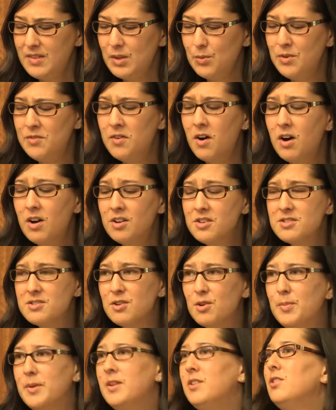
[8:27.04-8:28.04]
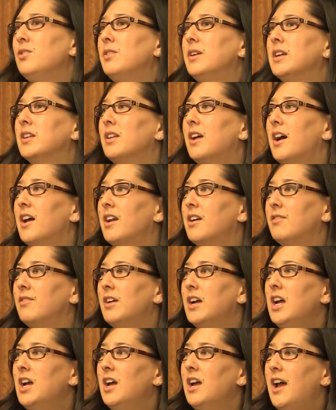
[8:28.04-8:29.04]
We've also been doing a lot of,
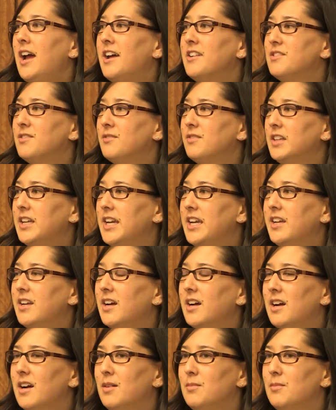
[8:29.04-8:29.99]
as of late,